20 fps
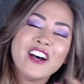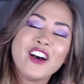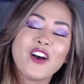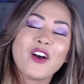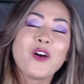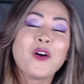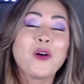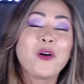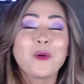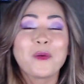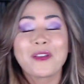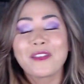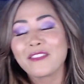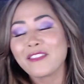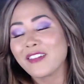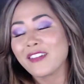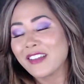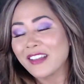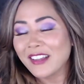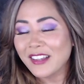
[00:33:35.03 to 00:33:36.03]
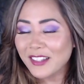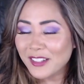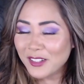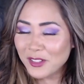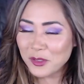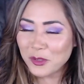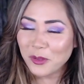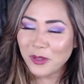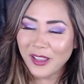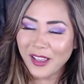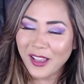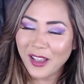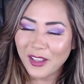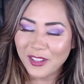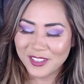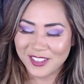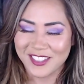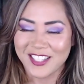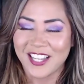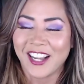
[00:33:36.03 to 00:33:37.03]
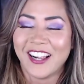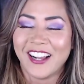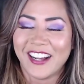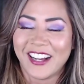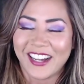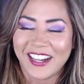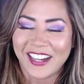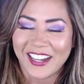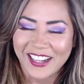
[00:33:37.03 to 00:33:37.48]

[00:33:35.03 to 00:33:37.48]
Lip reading: Oh my fucking goodness, okay, I'll stop.